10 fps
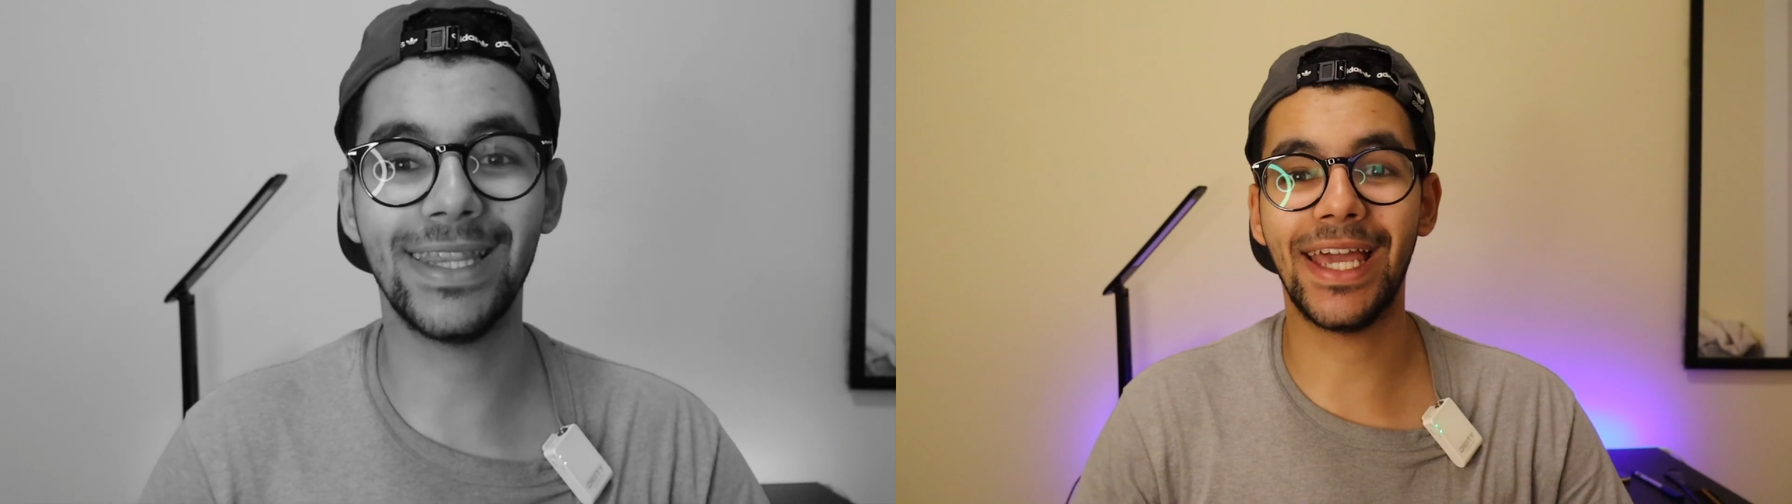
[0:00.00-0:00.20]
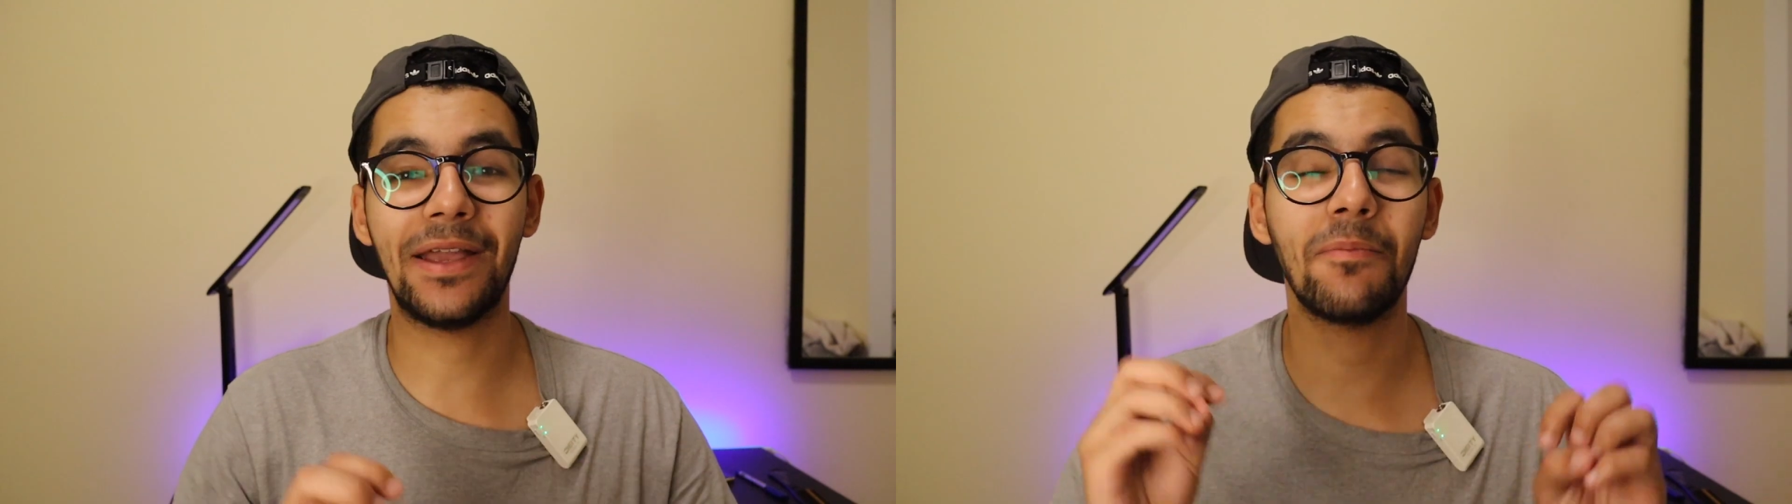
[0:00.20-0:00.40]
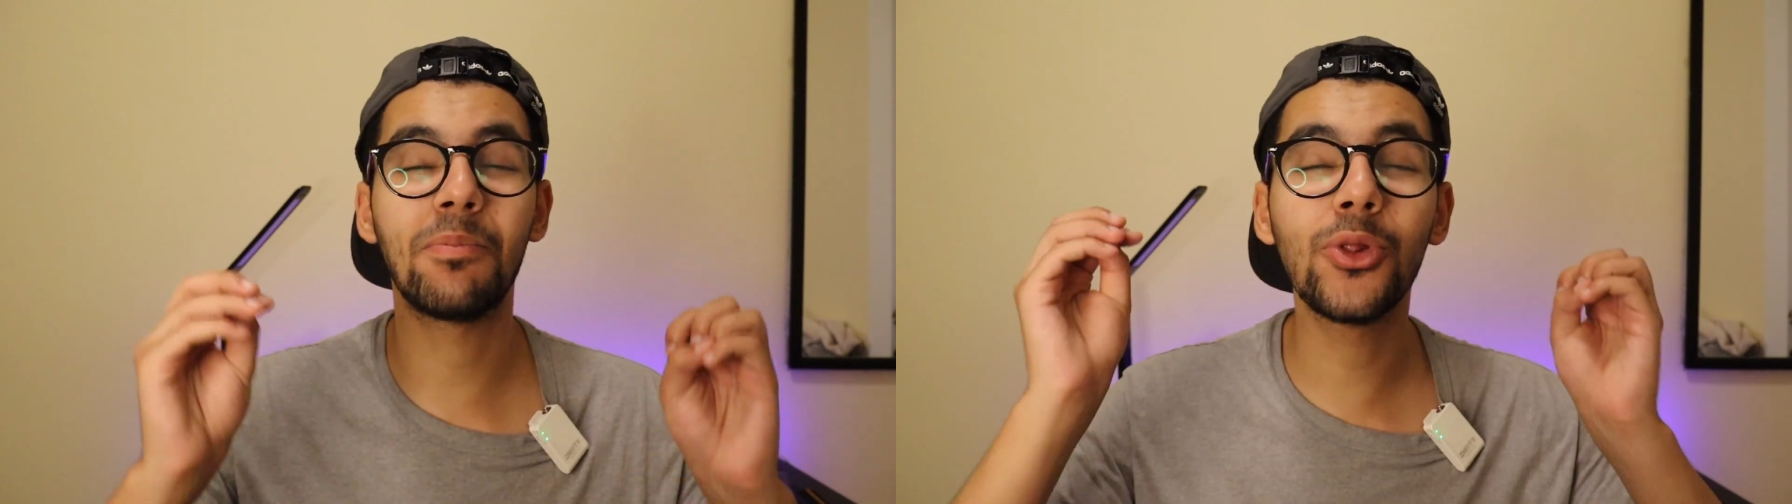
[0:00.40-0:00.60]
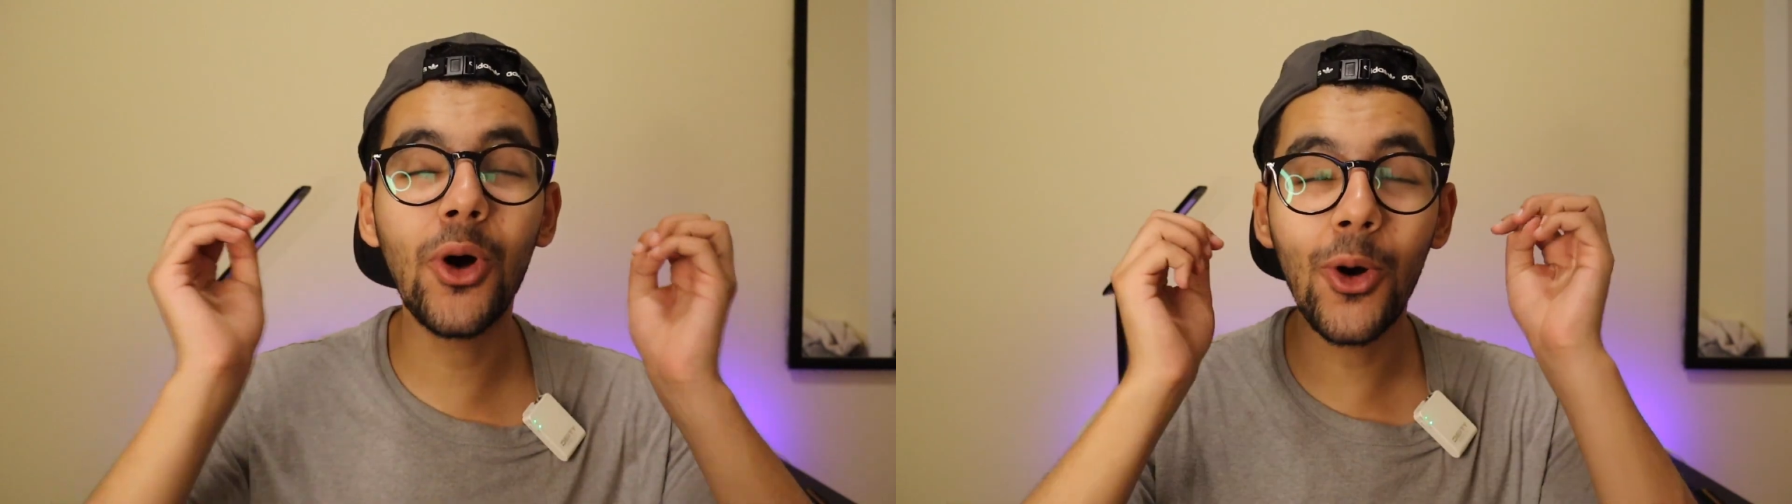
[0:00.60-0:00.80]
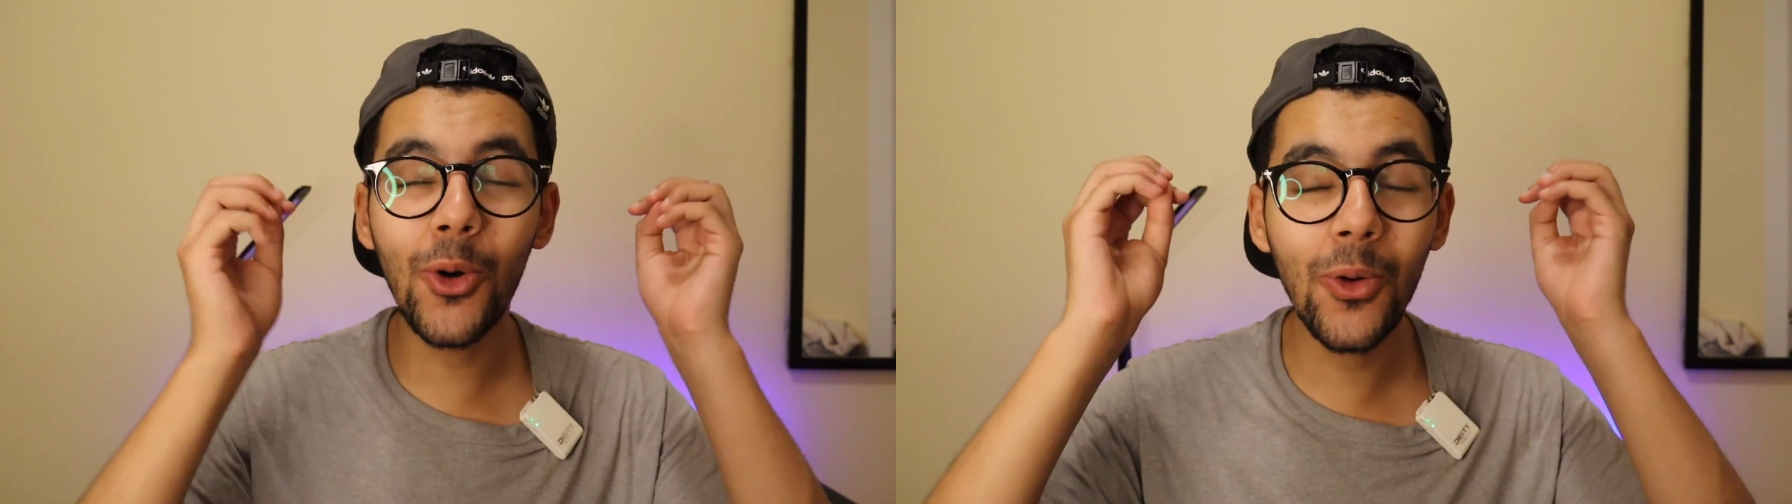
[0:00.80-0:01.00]
like
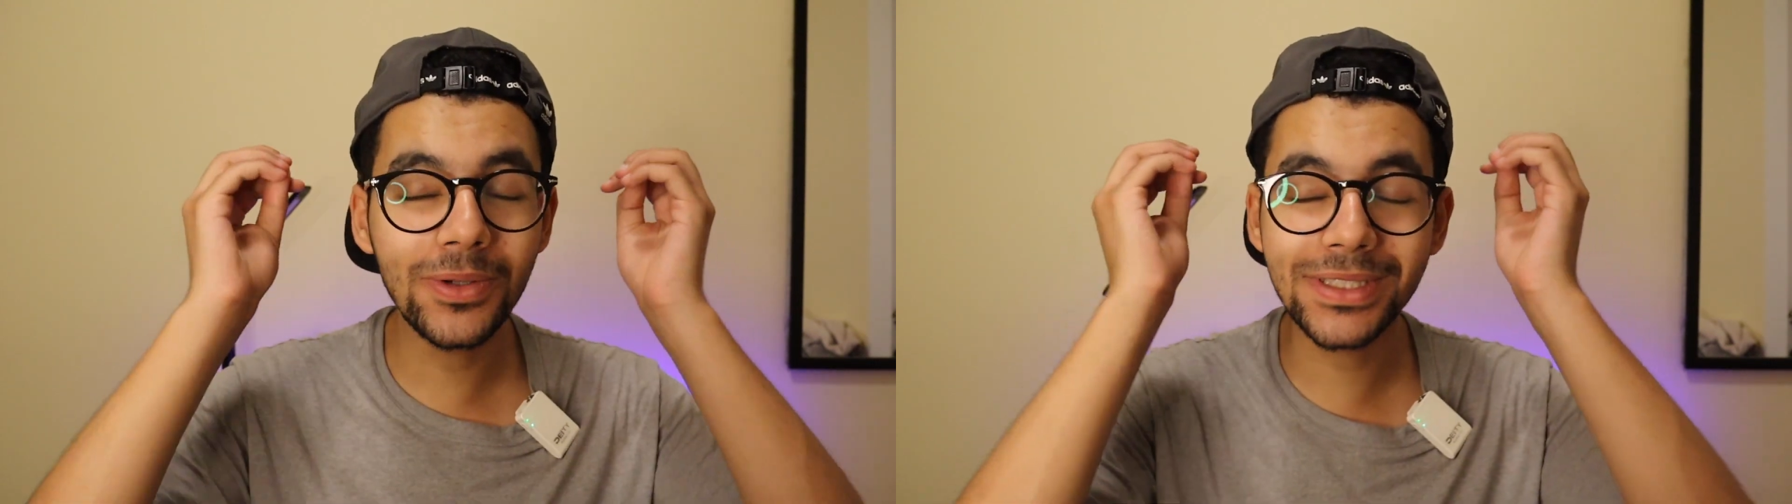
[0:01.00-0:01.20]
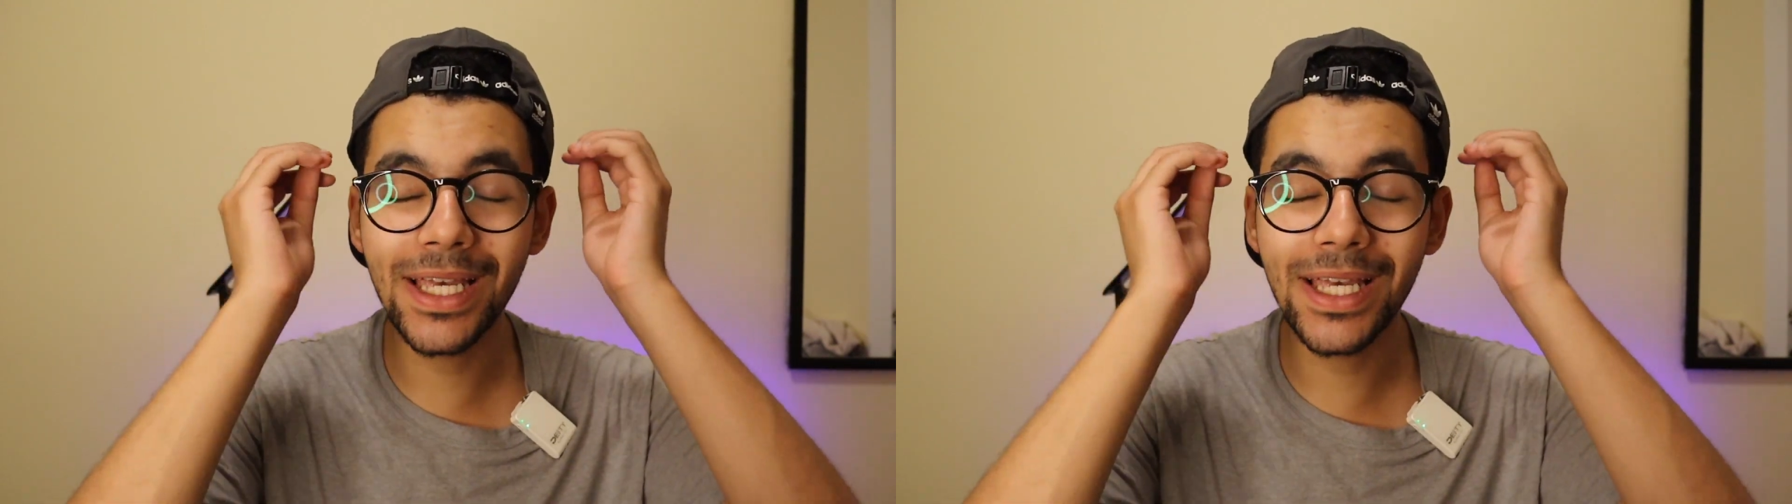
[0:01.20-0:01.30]
blow